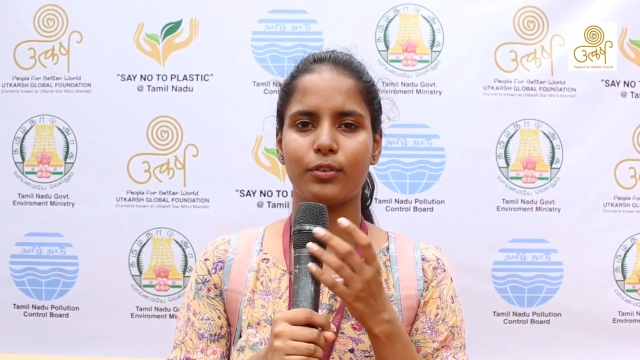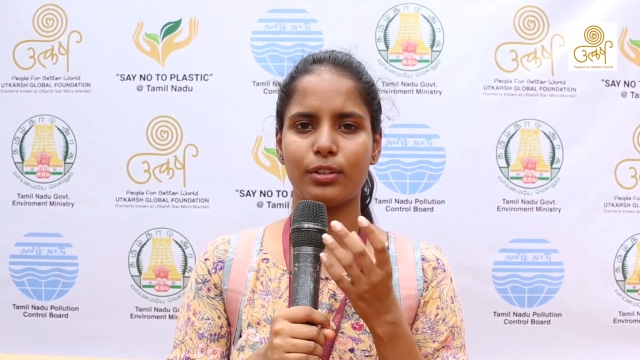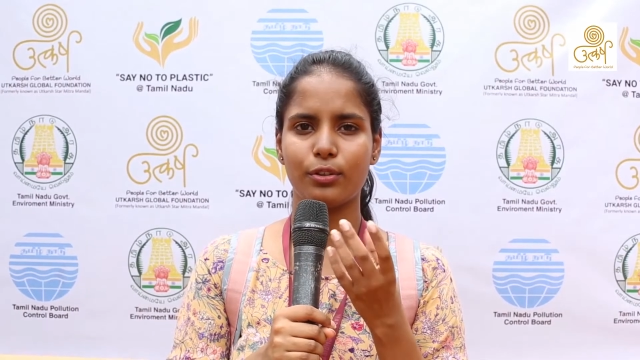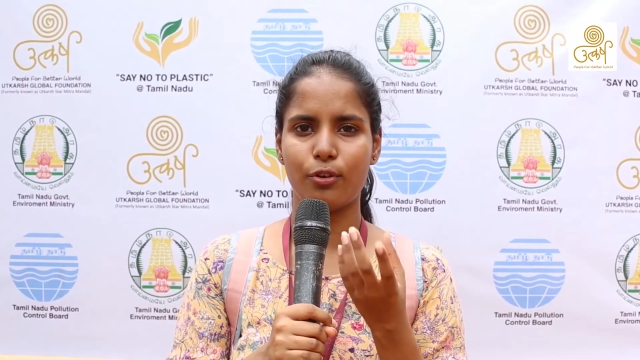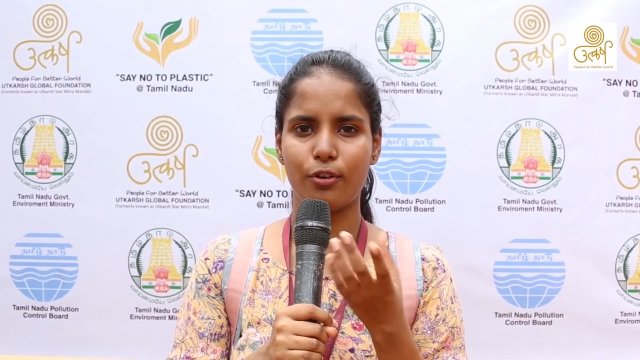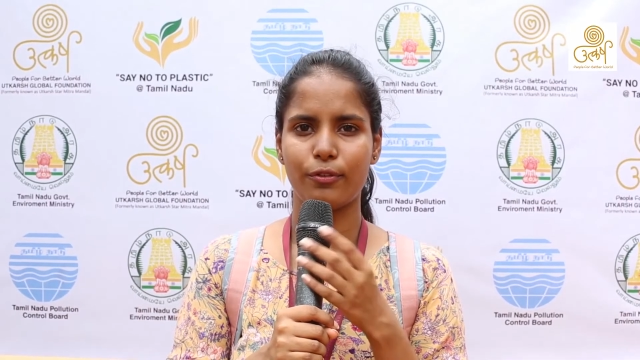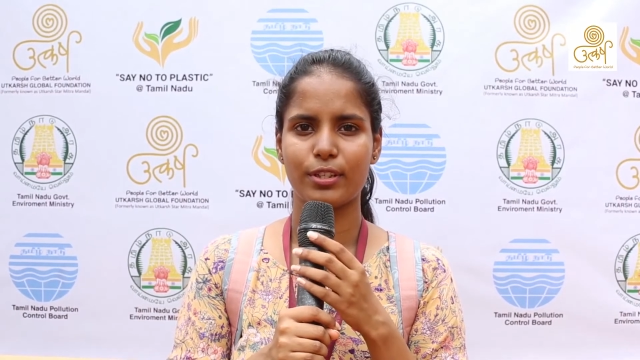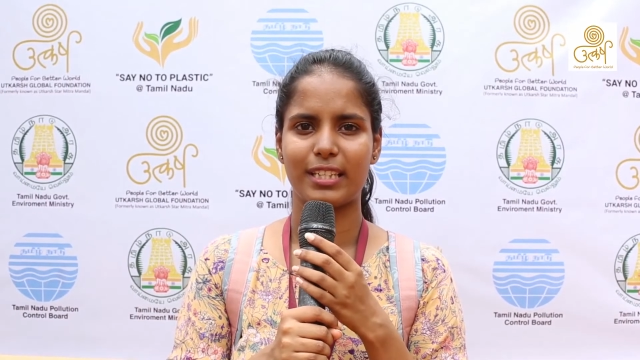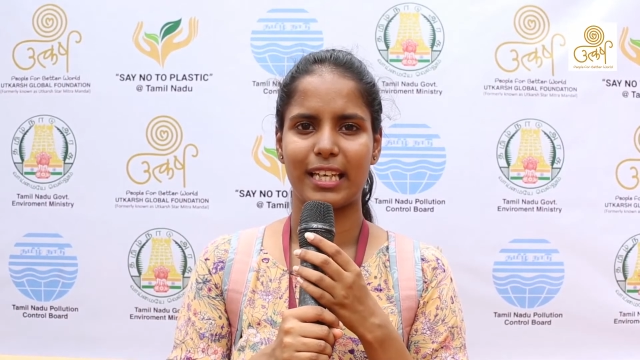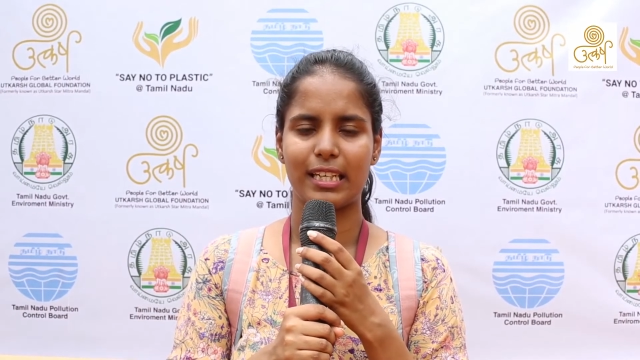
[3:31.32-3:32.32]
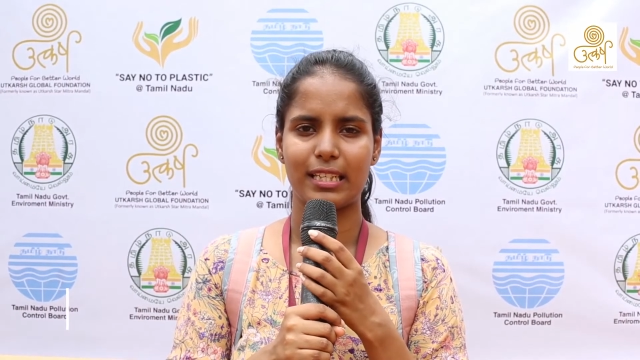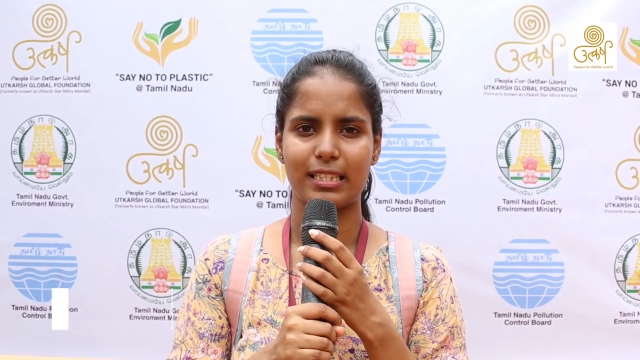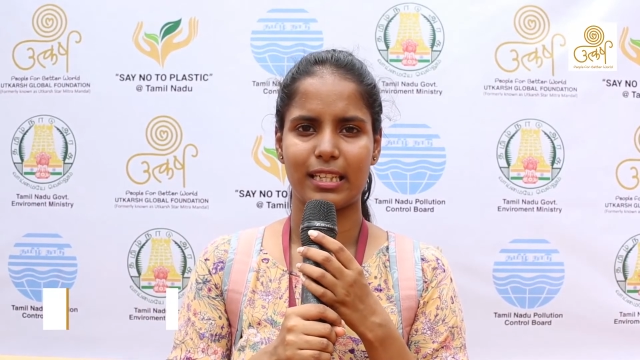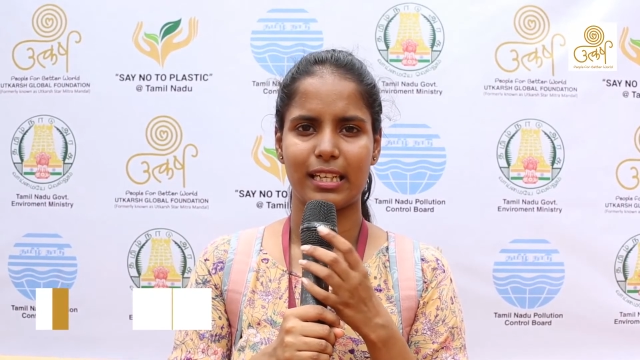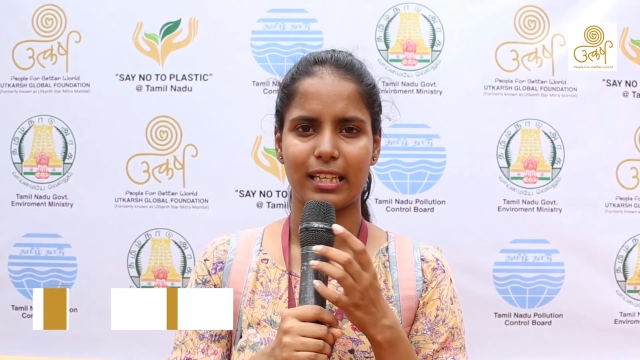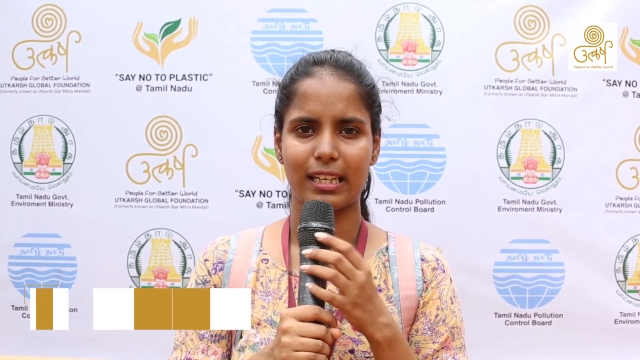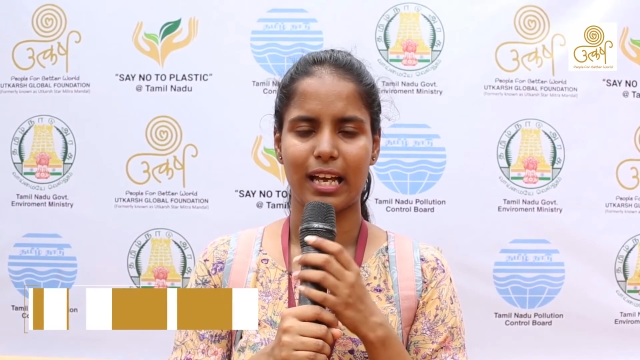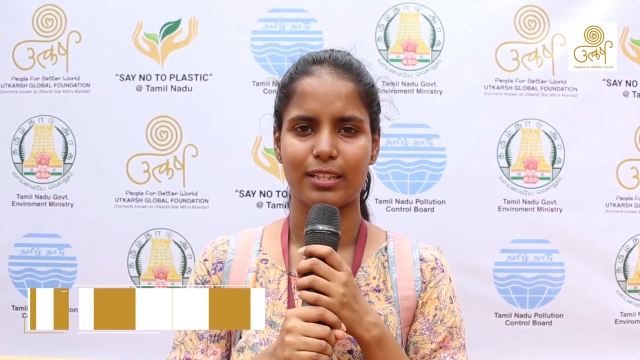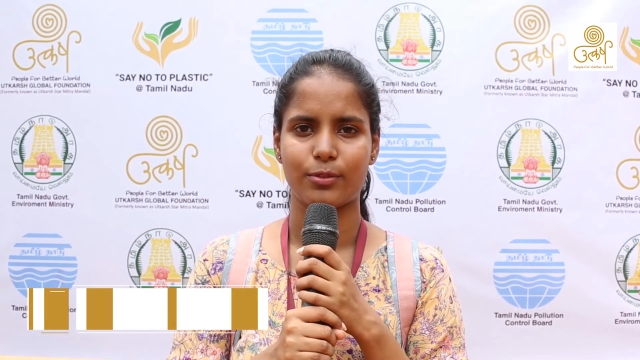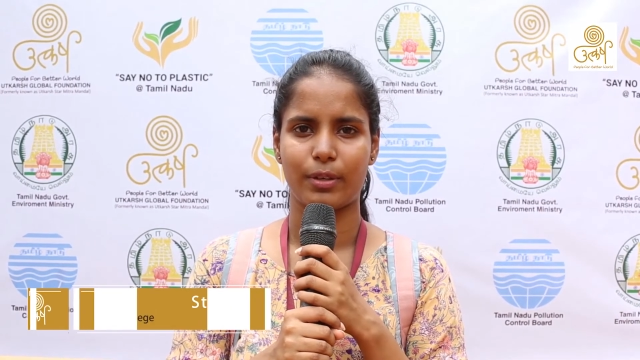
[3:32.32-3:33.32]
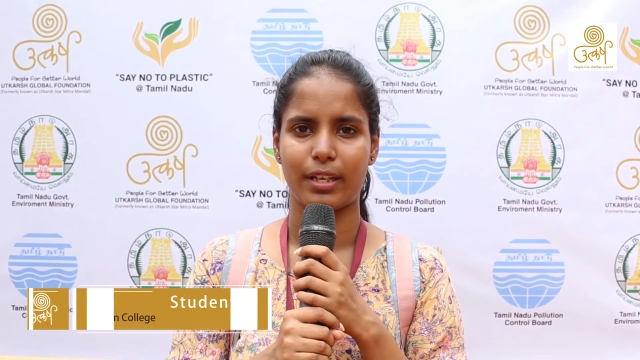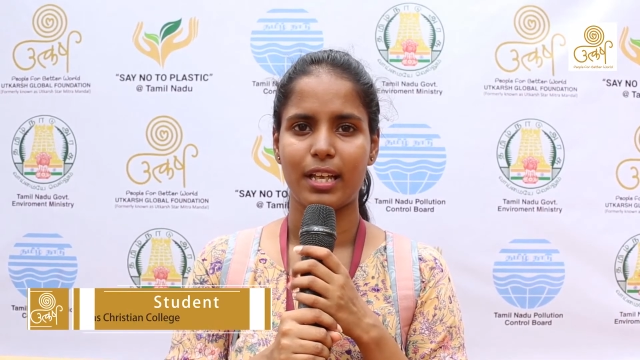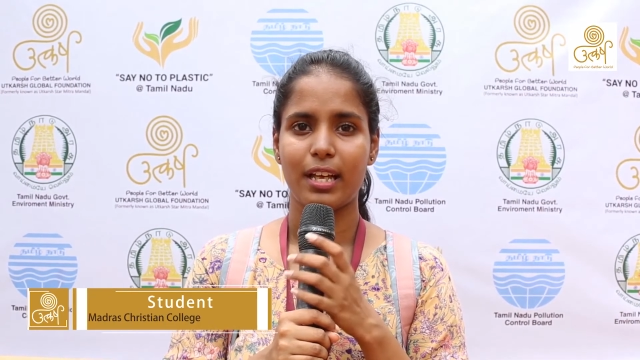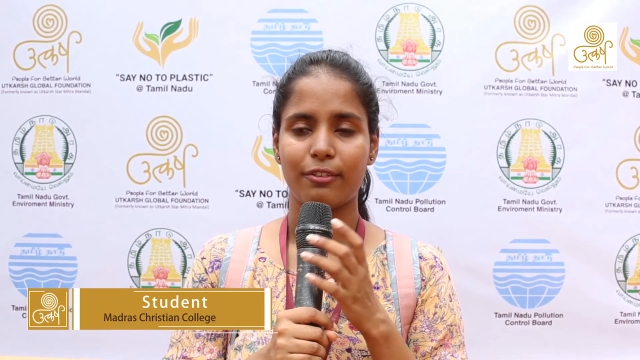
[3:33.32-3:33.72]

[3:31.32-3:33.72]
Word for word: You can go for stainless steel and glassware.